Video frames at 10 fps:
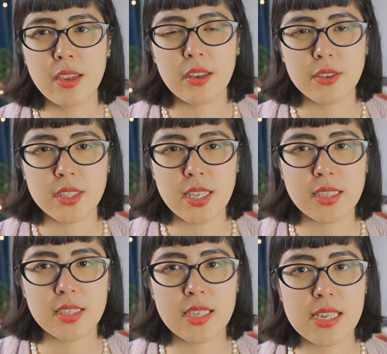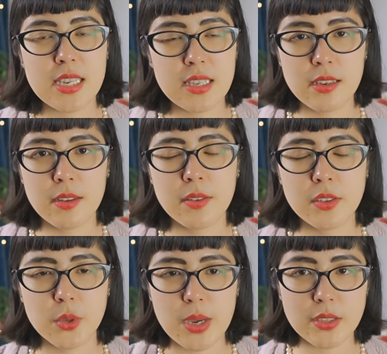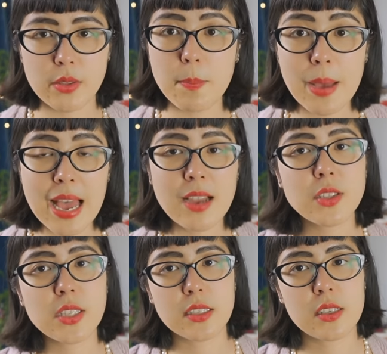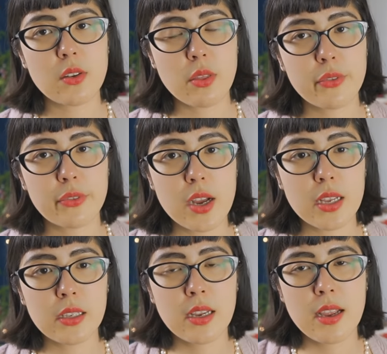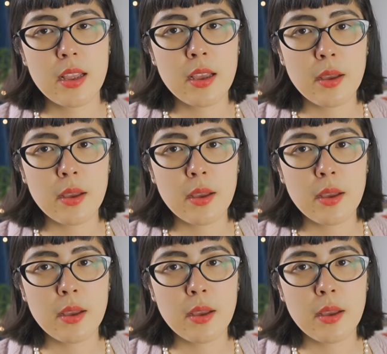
you know, 16 squares on the back, 16 on the front,